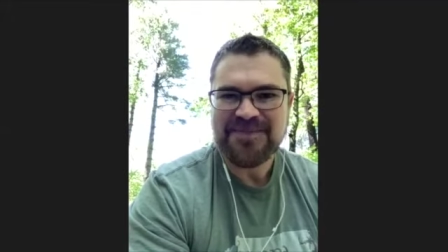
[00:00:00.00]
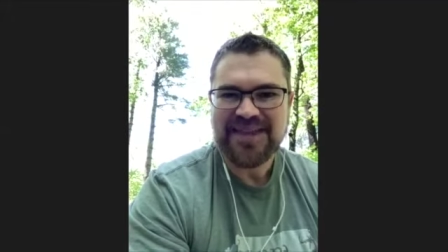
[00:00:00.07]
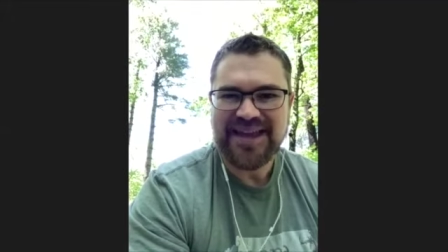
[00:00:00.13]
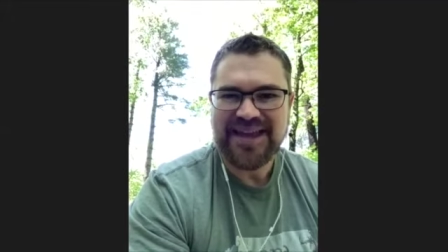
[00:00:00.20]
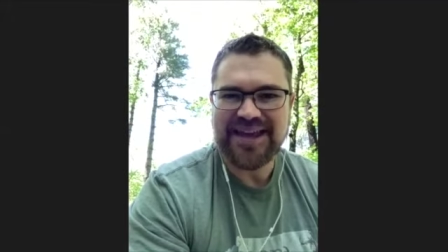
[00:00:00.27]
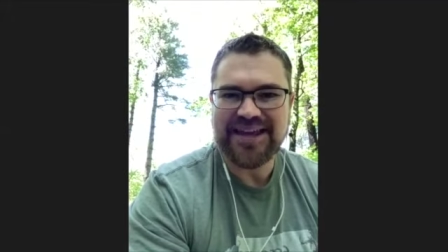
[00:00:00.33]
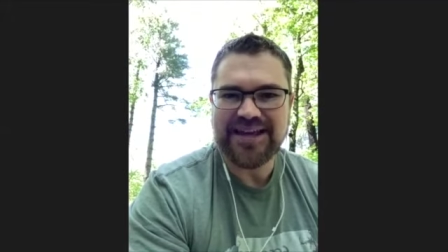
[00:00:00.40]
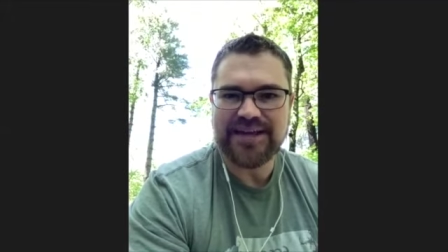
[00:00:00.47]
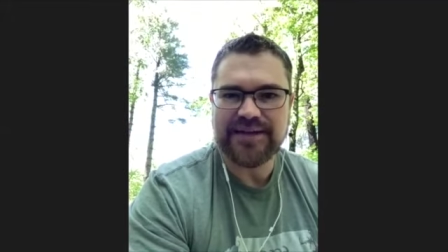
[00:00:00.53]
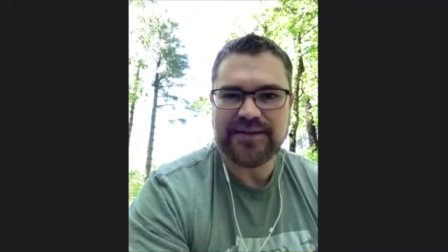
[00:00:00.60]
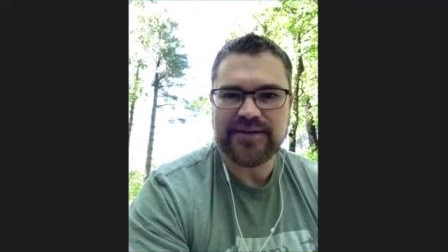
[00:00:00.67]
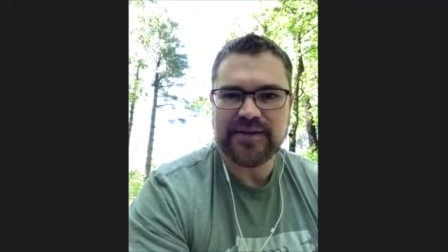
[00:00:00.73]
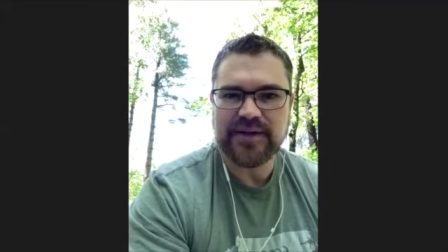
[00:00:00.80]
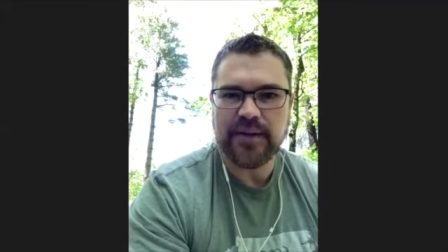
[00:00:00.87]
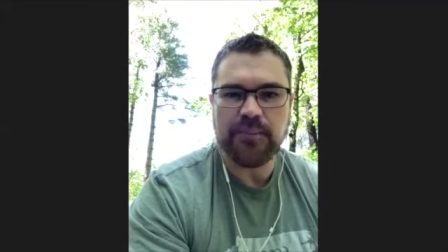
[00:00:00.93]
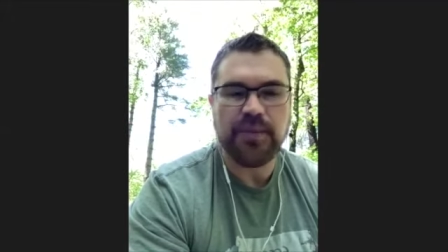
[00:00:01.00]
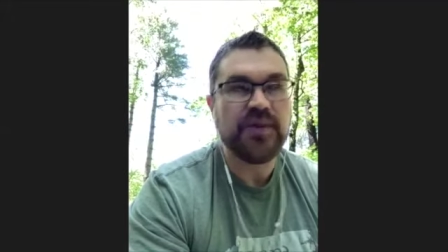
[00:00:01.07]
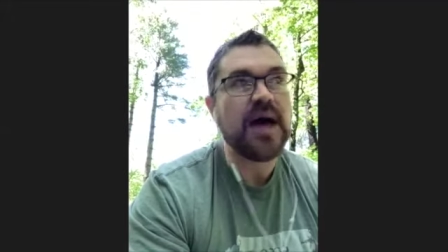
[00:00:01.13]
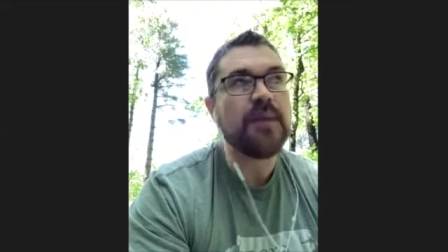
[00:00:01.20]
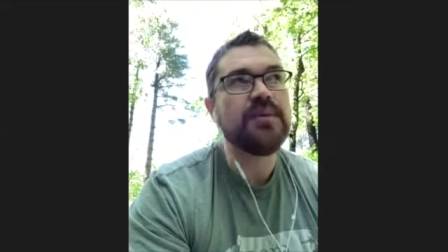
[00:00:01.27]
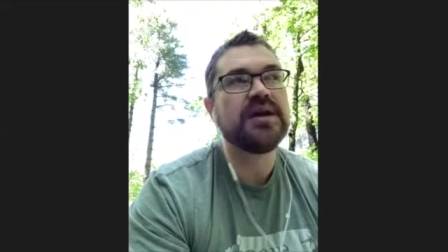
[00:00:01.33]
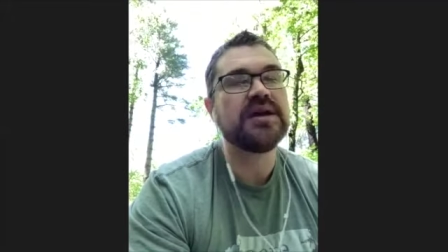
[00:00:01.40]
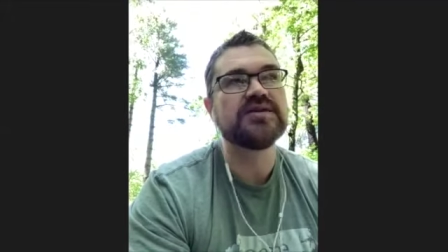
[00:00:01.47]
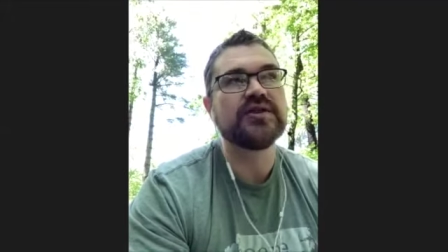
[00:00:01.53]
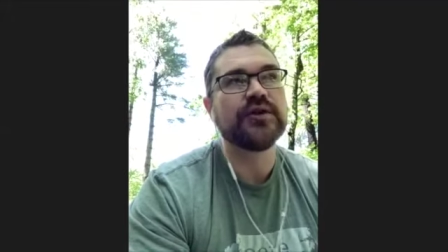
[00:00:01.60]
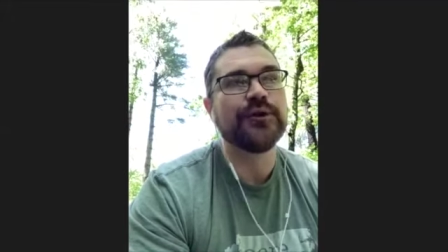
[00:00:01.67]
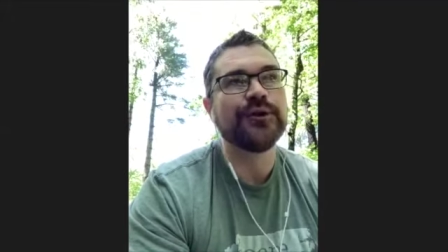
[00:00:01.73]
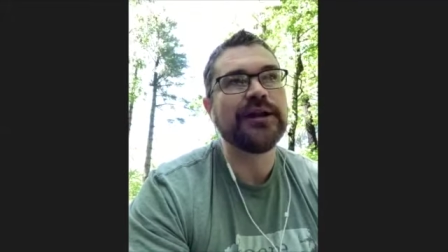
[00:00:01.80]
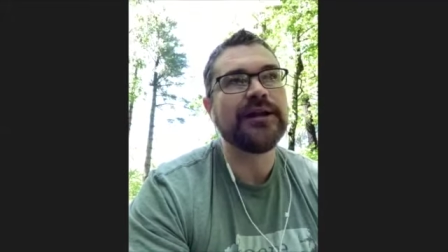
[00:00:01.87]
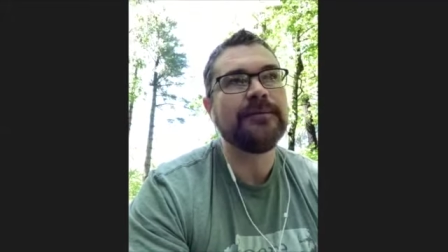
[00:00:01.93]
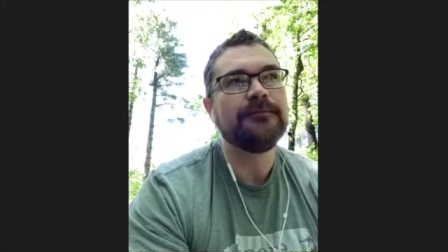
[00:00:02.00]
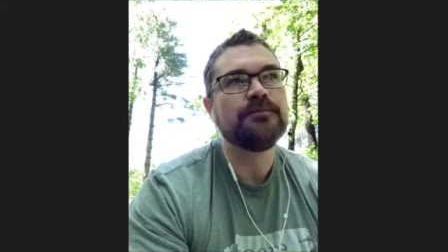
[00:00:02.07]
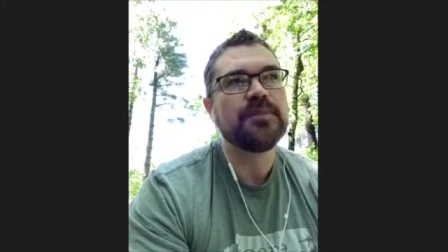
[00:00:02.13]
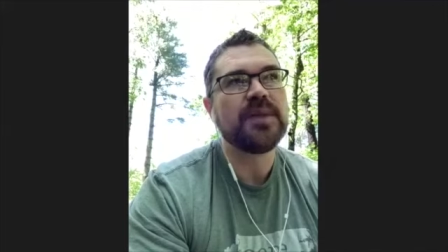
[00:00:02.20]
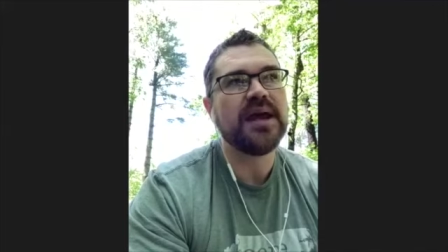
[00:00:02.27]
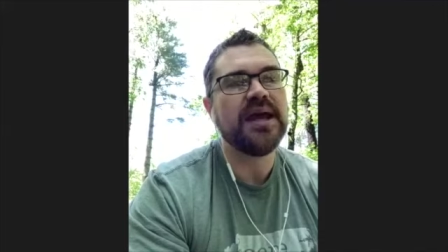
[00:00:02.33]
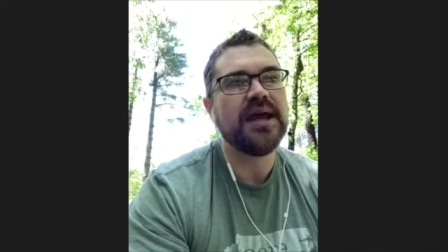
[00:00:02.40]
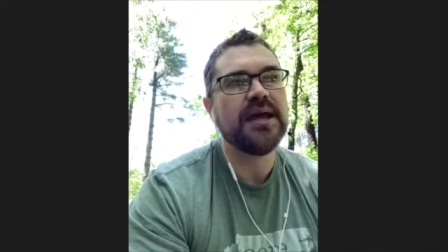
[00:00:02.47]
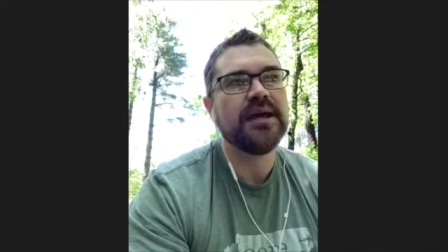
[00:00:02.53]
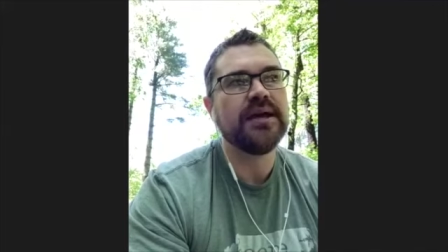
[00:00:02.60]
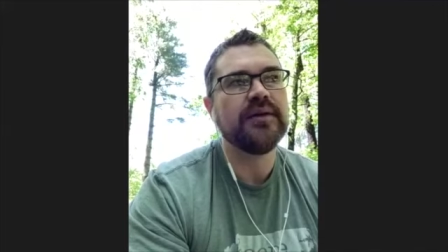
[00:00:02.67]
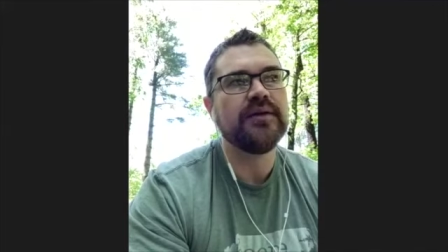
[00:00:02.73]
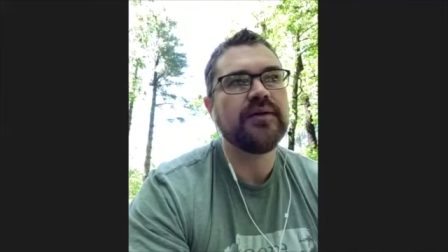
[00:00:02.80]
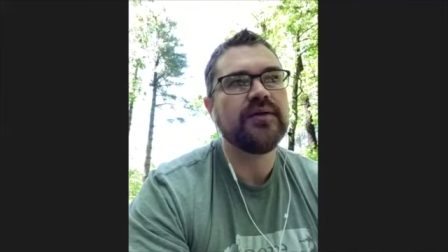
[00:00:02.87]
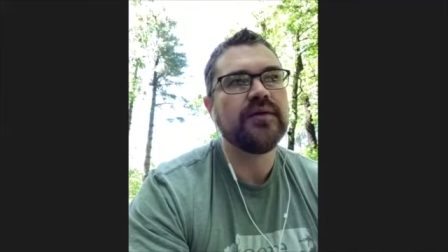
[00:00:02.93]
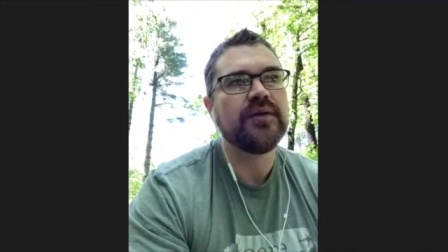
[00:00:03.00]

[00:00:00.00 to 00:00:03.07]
And, uh, but that begins early. And